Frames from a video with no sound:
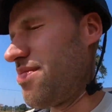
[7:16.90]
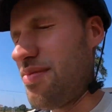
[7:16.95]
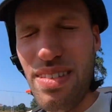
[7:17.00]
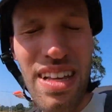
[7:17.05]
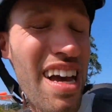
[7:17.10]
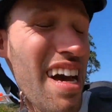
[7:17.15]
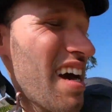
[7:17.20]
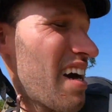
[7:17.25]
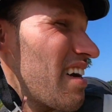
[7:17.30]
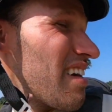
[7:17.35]

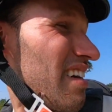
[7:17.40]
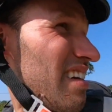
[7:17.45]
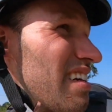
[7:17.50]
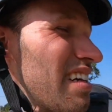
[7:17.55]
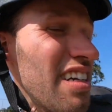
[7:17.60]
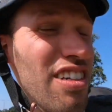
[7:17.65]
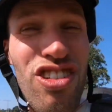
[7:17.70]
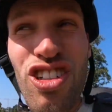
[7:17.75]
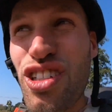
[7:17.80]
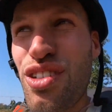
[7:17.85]
yeah,
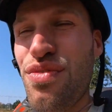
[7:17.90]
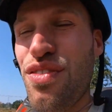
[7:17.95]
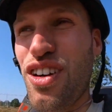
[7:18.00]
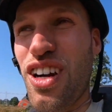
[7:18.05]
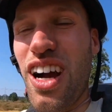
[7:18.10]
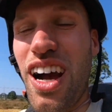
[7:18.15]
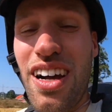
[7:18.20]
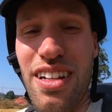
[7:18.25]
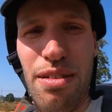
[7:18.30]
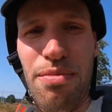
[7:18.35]
he just
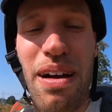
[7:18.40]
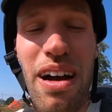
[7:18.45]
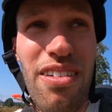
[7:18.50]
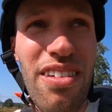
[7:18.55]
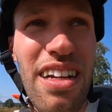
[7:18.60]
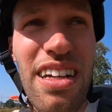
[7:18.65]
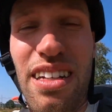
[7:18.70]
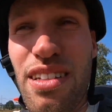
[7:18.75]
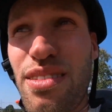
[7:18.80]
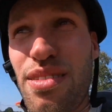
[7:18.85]
forgot about
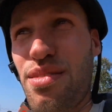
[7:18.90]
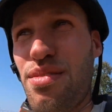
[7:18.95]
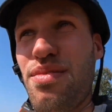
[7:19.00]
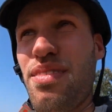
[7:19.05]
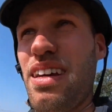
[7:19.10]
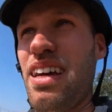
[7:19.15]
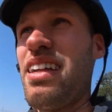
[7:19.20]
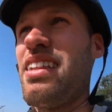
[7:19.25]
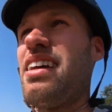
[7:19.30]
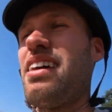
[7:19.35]
it,
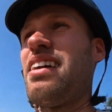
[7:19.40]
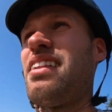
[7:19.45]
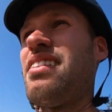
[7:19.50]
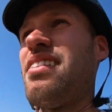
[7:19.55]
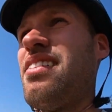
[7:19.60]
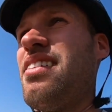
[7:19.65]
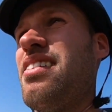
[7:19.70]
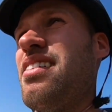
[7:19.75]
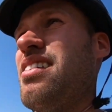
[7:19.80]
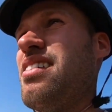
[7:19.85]
and
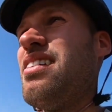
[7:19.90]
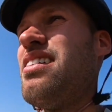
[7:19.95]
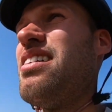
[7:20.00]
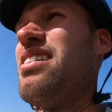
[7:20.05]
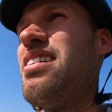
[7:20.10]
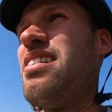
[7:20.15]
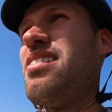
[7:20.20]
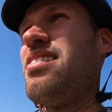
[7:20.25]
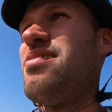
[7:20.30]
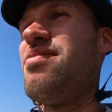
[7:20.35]
then.
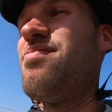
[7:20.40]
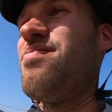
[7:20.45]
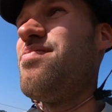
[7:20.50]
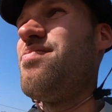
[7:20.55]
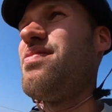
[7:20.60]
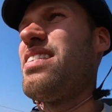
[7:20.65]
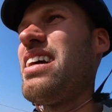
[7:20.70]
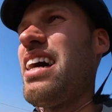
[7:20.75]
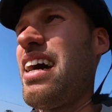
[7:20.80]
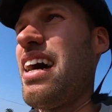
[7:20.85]

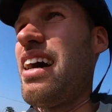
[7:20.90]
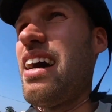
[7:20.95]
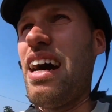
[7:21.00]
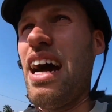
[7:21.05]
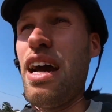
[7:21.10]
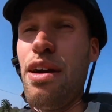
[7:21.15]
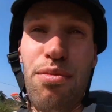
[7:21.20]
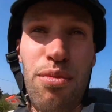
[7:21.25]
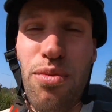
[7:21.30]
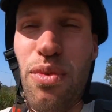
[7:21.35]
Yeah,
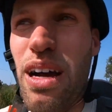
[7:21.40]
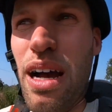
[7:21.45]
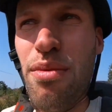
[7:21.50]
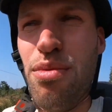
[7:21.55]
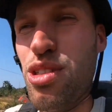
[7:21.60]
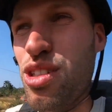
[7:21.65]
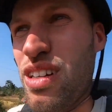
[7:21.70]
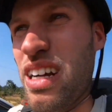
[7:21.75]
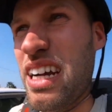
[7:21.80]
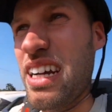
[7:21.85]
I
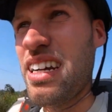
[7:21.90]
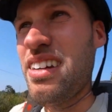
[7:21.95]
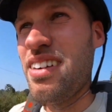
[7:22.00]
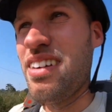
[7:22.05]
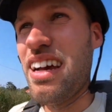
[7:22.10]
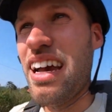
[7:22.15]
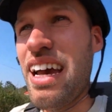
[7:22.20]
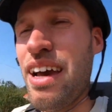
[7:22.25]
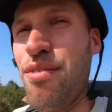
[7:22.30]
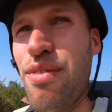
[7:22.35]
was okay.
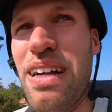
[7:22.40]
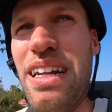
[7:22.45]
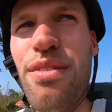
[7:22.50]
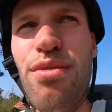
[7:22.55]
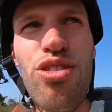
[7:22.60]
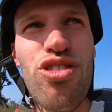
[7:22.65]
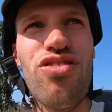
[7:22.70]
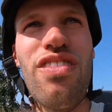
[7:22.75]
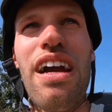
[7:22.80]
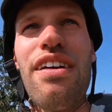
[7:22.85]
And when I
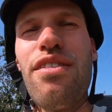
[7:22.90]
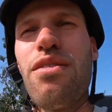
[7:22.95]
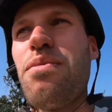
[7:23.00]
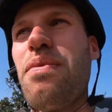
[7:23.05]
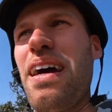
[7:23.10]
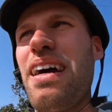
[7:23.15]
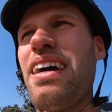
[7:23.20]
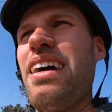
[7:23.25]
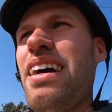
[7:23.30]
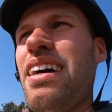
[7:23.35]
was driving
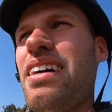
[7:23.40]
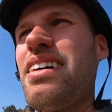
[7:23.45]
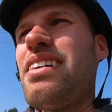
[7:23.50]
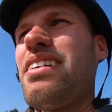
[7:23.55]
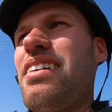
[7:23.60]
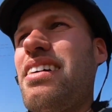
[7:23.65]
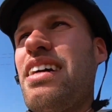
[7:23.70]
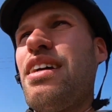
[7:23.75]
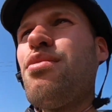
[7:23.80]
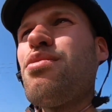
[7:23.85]
back,
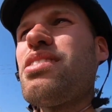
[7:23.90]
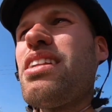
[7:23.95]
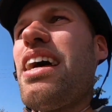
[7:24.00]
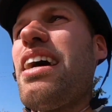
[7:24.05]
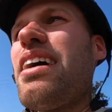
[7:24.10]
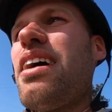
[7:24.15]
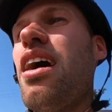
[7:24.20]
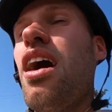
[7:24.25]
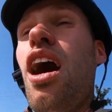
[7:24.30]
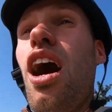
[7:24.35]
he was
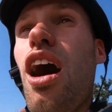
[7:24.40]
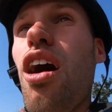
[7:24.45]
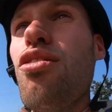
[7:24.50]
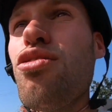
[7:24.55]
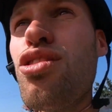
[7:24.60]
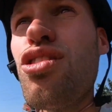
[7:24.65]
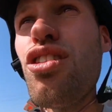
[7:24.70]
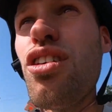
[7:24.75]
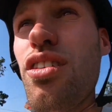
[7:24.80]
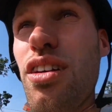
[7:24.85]
like, oh
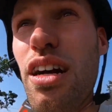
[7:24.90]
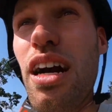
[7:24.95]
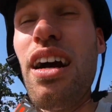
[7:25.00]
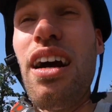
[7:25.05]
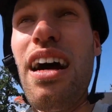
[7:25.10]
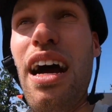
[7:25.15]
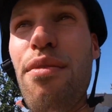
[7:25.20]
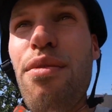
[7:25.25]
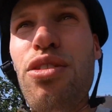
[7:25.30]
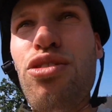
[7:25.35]
sir,
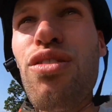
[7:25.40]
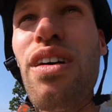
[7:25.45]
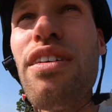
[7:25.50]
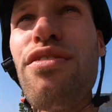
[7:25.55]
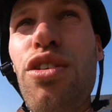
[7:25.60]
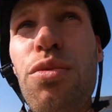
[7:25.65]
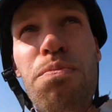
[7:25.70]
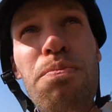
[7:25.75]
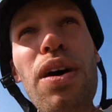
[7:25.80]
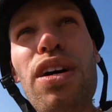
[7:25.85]
I want to have
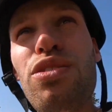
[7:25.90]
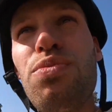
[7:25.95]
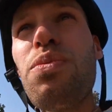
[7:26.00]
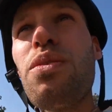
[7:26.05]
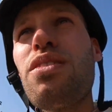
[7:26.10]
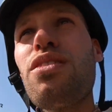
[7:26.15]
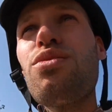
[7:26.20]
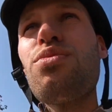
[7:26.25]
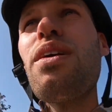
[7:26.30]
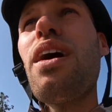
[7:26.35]
your
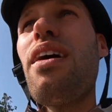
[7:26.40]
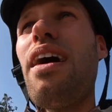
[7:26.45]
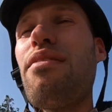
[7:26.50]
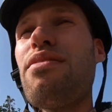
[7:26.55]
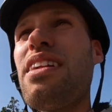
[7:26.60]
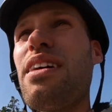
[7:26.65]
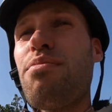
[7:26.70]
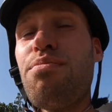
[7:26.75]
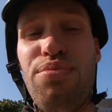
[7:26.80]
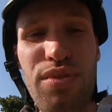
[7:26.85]
passport as well. I was
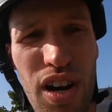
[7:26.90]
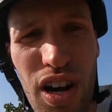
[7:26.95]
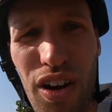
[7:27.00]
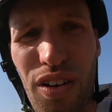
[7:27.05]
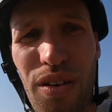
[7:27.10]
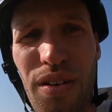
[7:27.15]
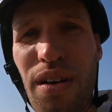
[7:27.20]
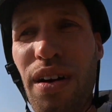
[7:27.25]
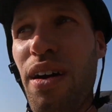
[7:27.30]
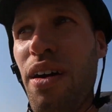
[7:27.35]
like,
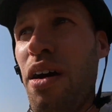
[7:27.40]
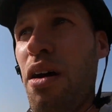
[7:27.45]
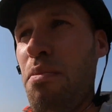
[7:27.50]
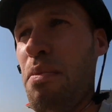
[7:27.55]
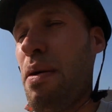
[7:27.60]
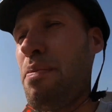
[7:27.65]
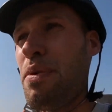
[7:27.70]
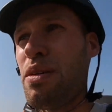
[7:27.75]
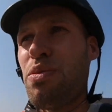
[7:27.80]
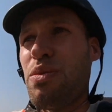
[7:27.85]
bro,
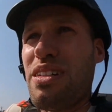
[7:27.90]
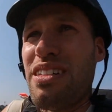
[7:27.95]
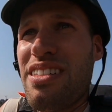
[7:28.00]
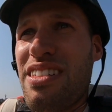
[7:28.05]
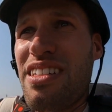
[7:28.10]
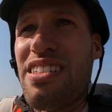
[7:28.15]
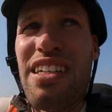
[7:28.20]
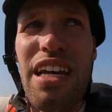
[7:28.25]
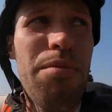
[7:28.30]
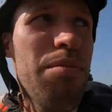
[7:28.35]
my passport is
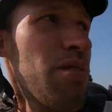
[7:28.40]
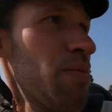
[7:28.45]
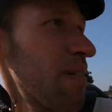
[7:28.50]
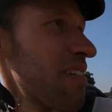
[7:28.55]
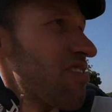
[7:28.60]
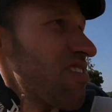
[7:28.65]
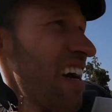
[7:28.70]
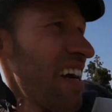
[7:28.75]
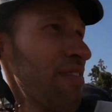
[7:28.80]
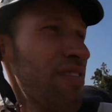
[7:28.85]
the same as my
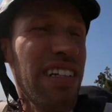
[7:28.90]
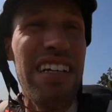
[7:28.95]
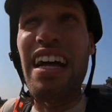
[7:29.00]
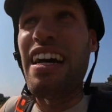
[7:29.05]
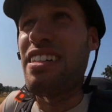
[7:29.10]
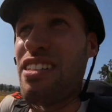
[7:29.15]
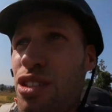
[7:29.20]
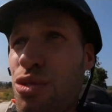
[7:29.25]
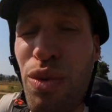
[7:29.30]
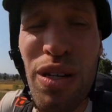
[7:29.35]
driver's
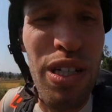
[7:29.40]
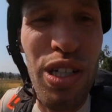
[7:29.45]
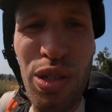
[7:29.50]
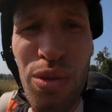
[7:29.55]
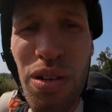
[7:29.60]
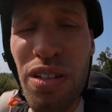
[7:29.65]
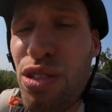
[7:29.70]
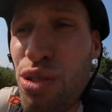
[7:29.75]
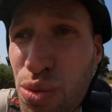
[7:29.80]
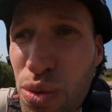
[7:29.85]
license. What do you
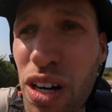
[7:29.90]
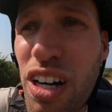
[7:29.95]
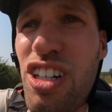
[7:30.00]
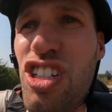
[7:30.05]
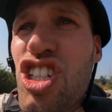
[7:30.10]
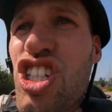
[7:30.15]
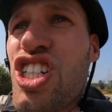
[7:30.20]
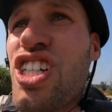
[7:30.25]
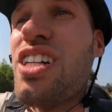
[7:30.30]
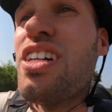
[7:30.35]
want to
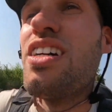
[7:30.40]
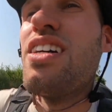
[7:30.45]
watch?